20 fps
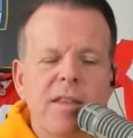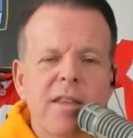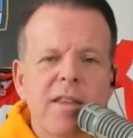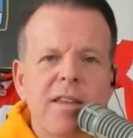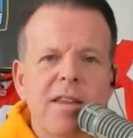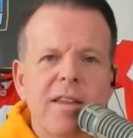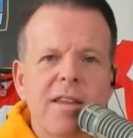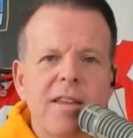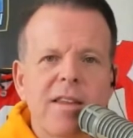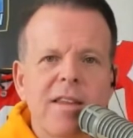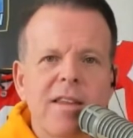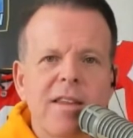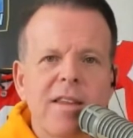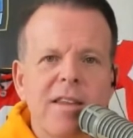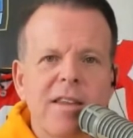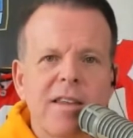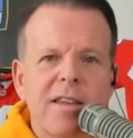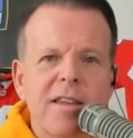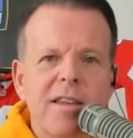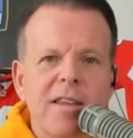
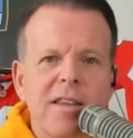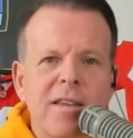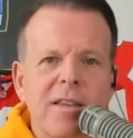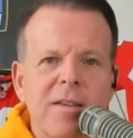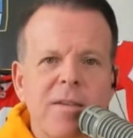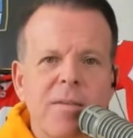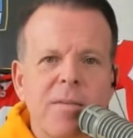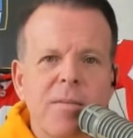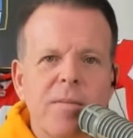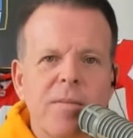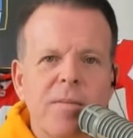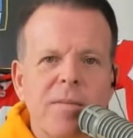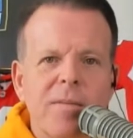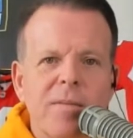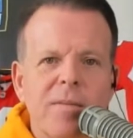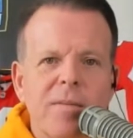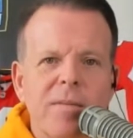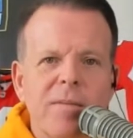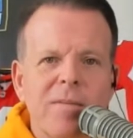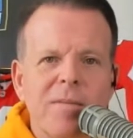
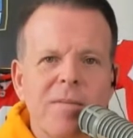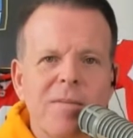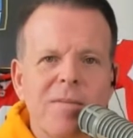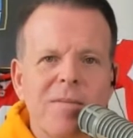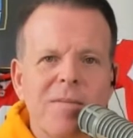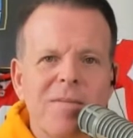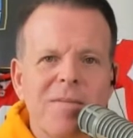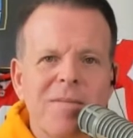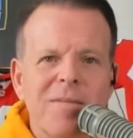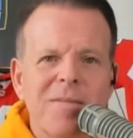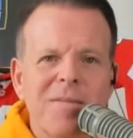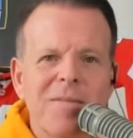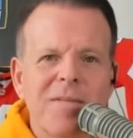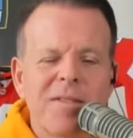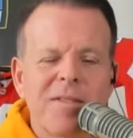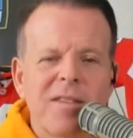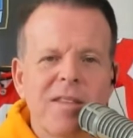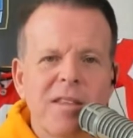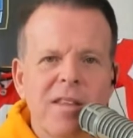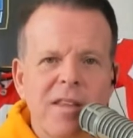
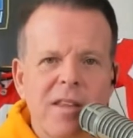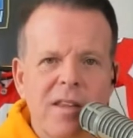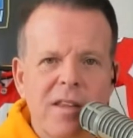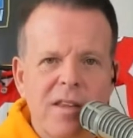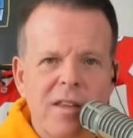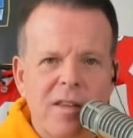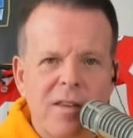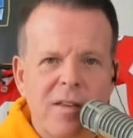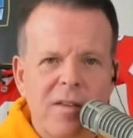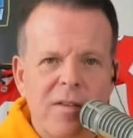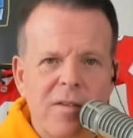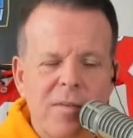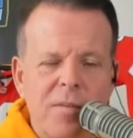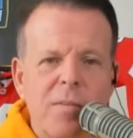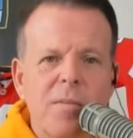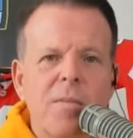No words are spoken by the person on screen.